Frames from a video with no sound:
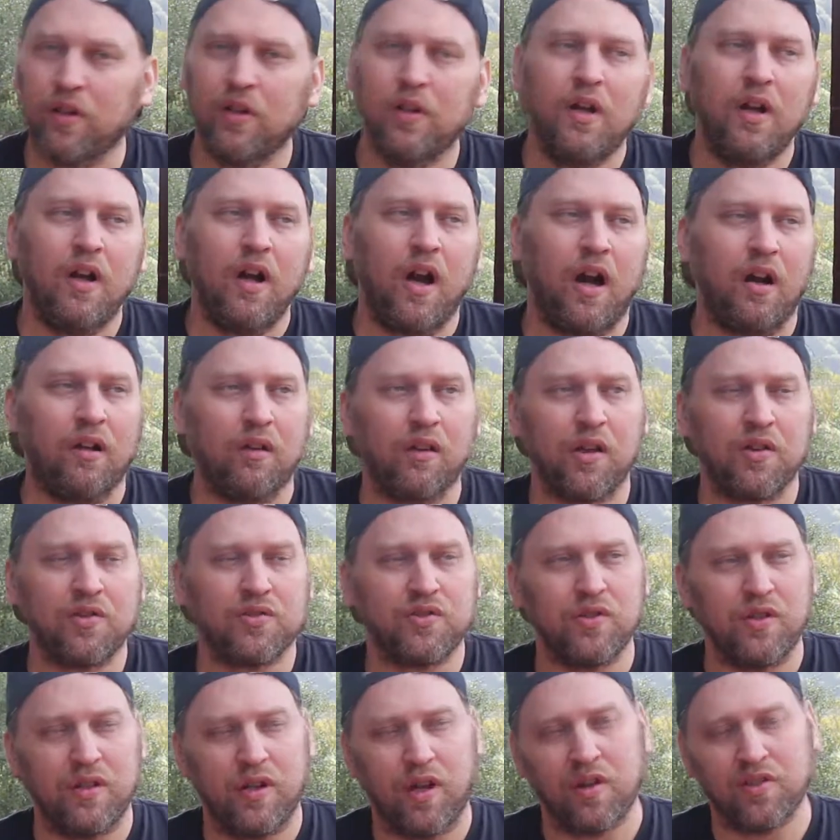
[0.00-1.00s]
It
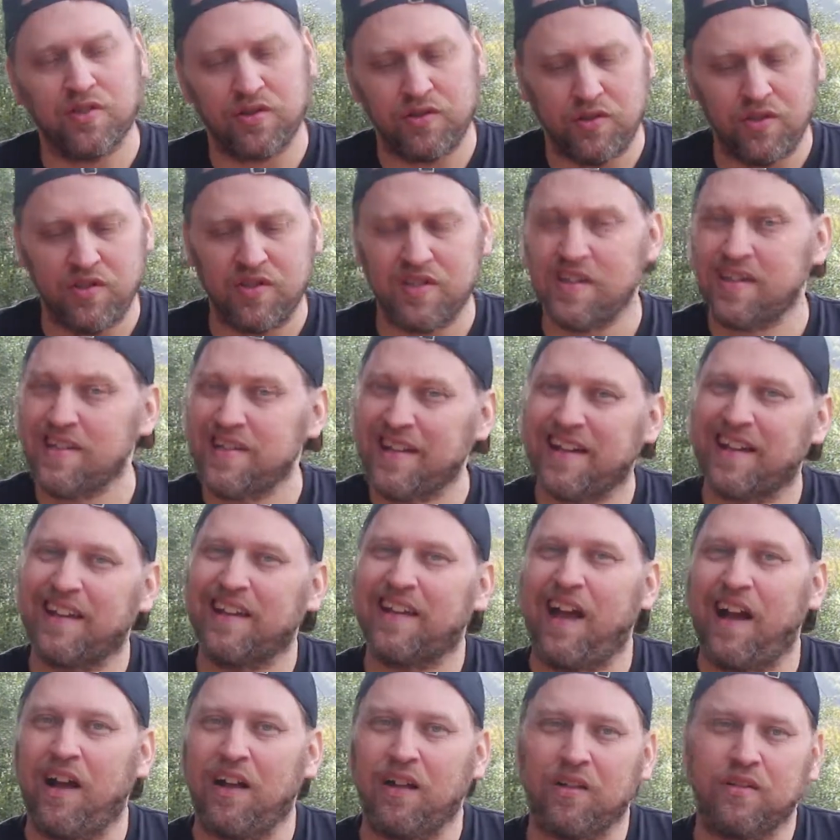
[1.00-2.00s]
also use it as like a
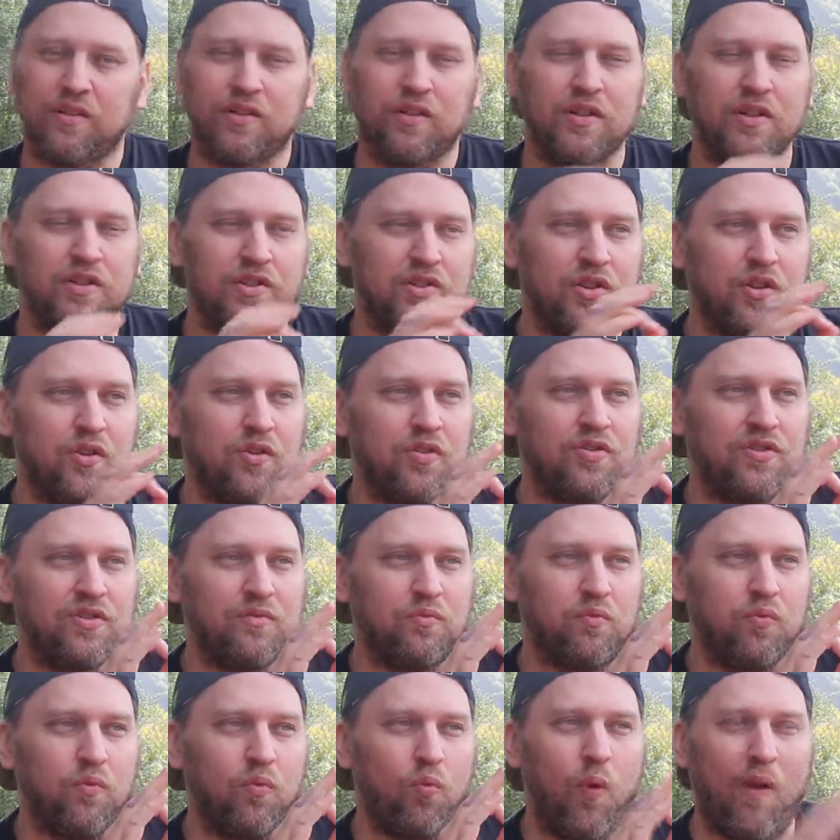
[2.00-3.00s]
calendar. It shows
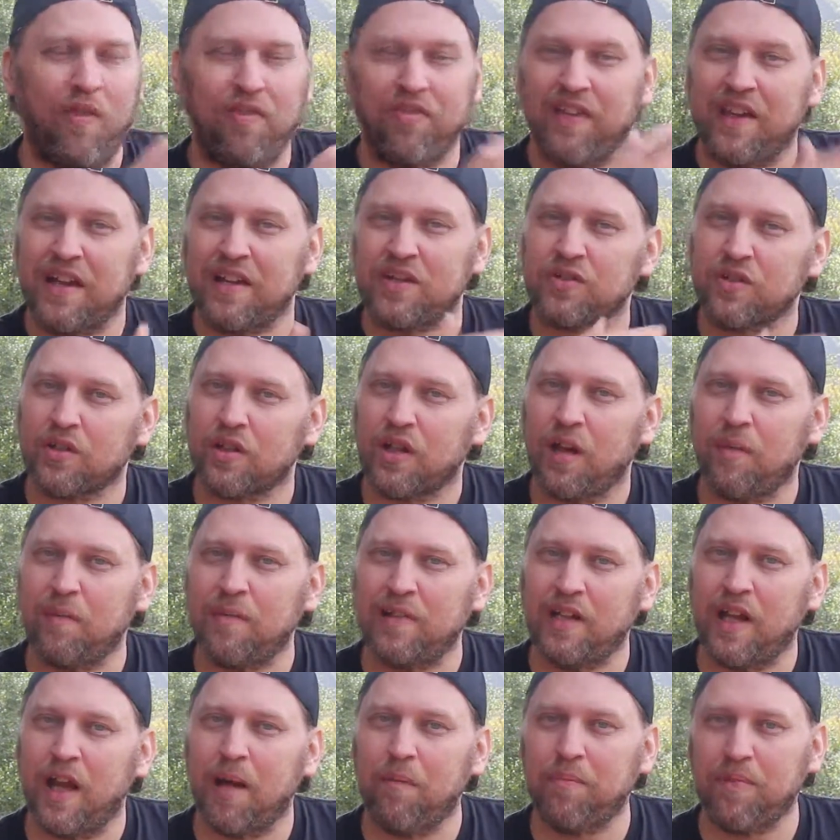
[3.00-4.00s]
what things are
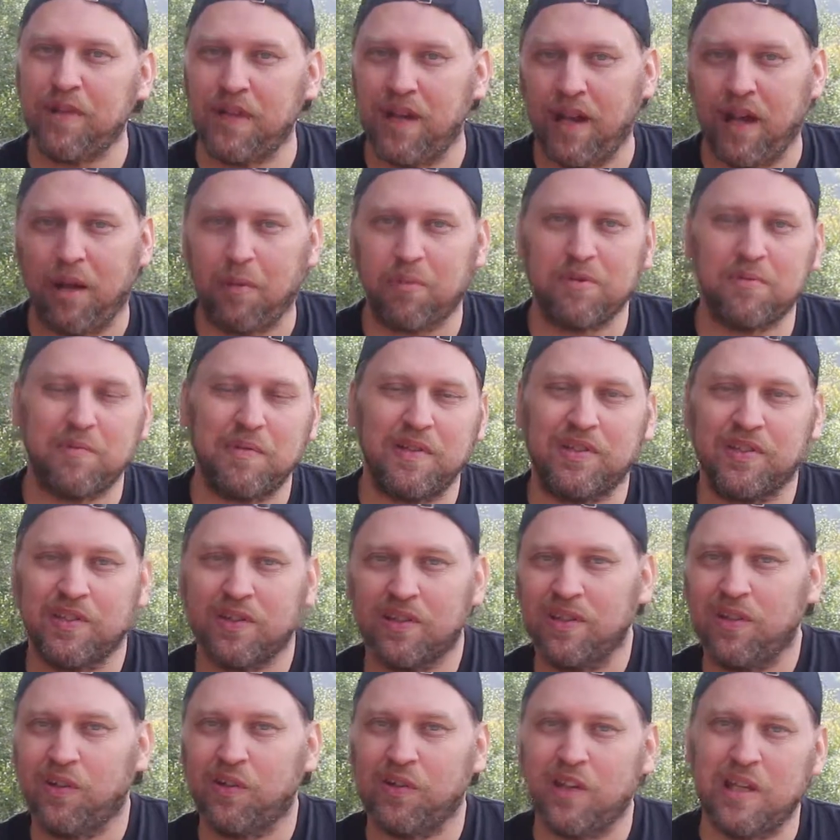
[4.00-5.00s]
coming up, and it helps me
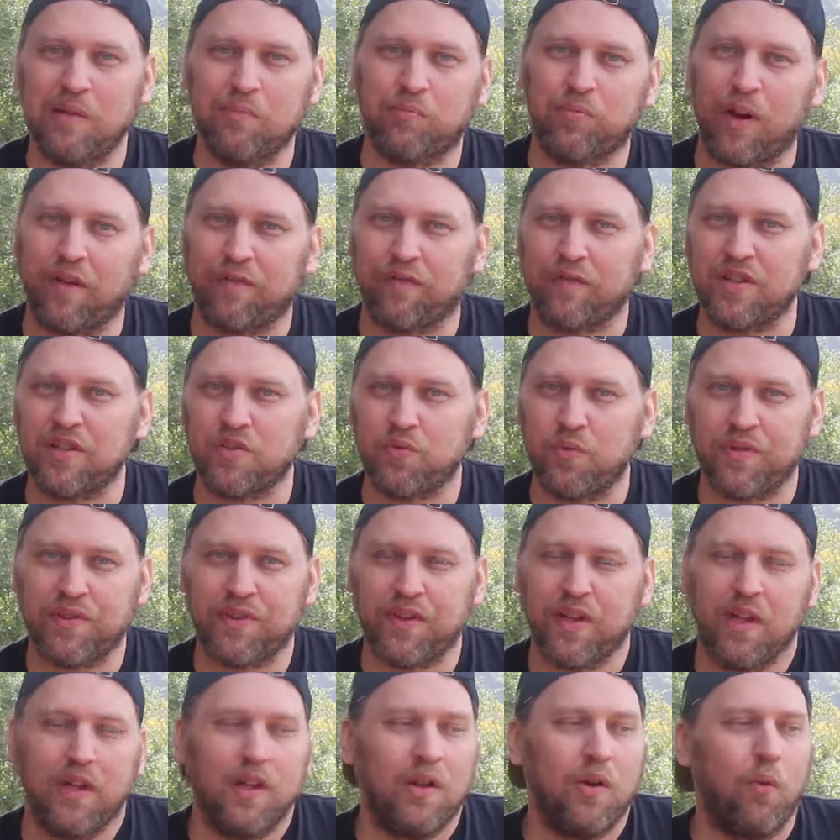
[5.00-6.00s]
to keep reference with
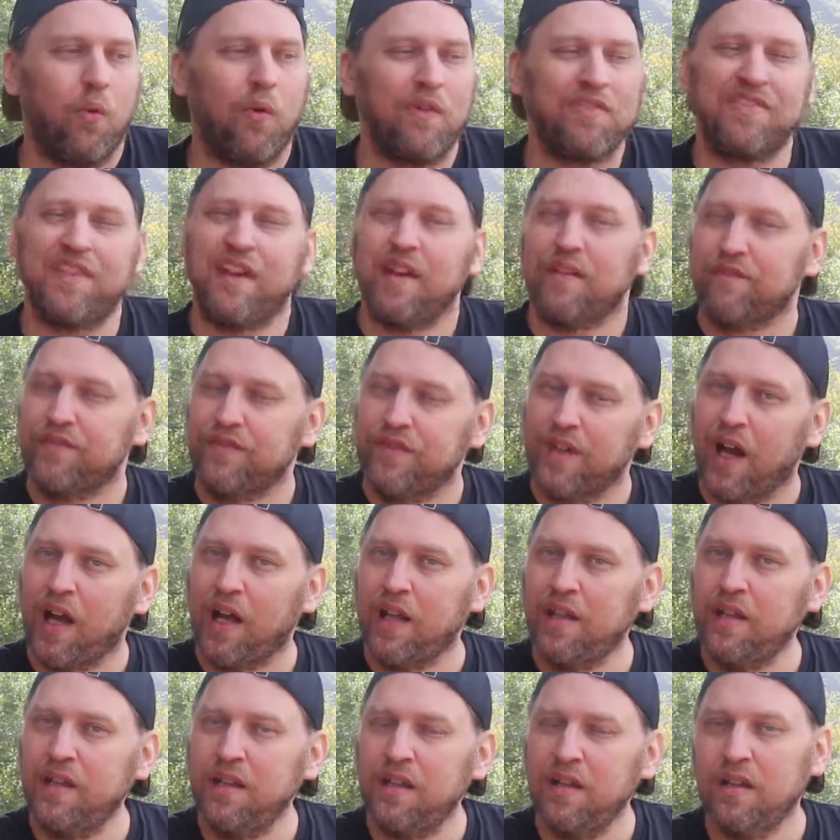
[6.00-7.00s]
what they've
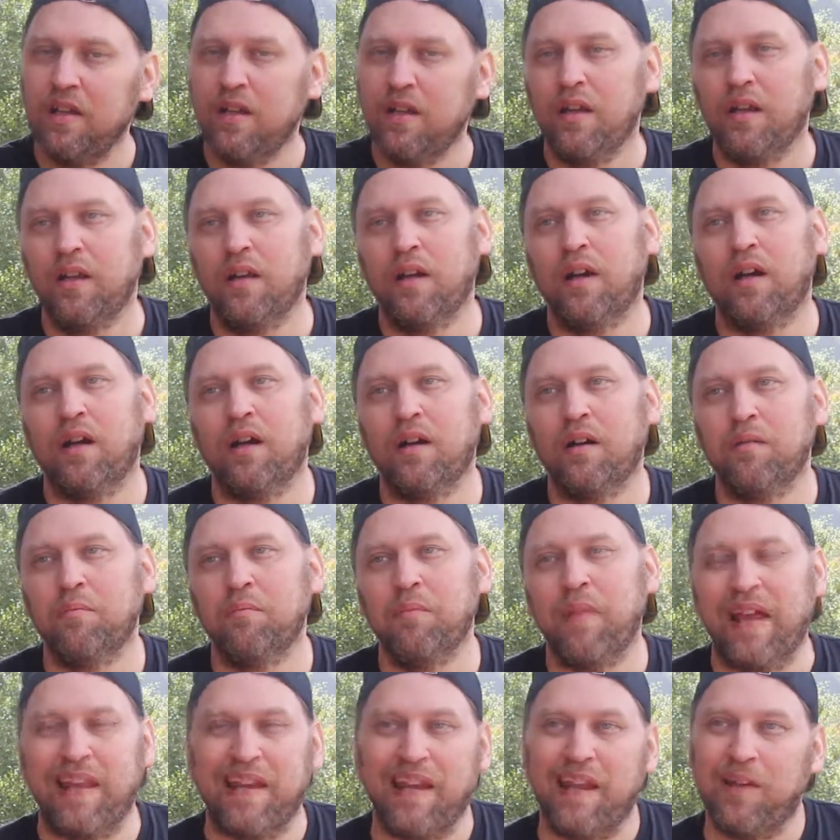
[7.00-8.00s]
done,
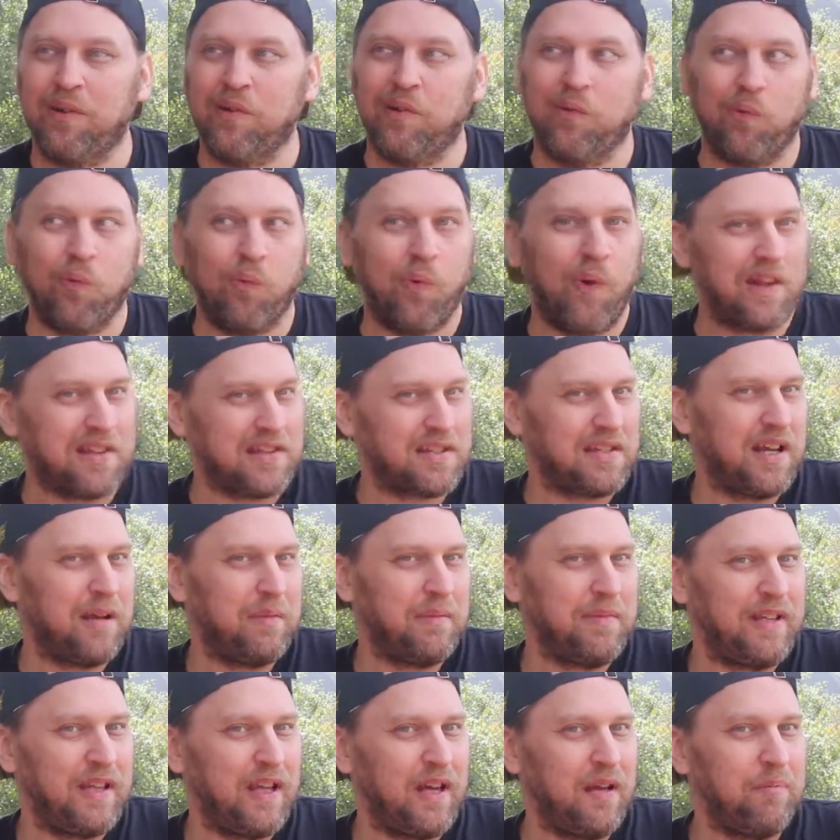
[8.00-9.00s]
and then what's
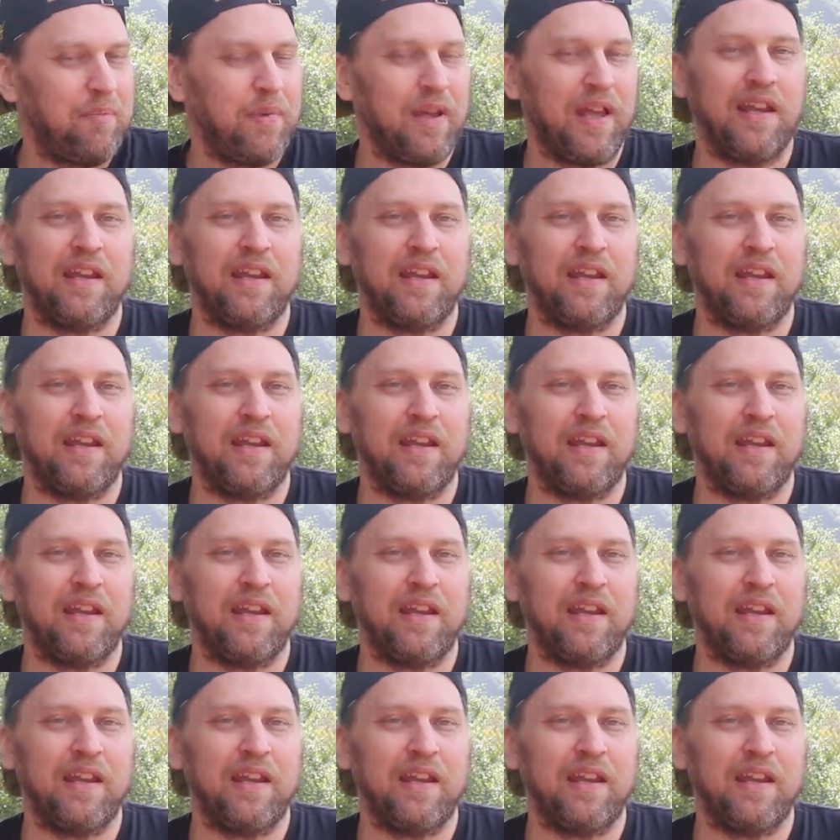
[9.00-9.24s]
coming up.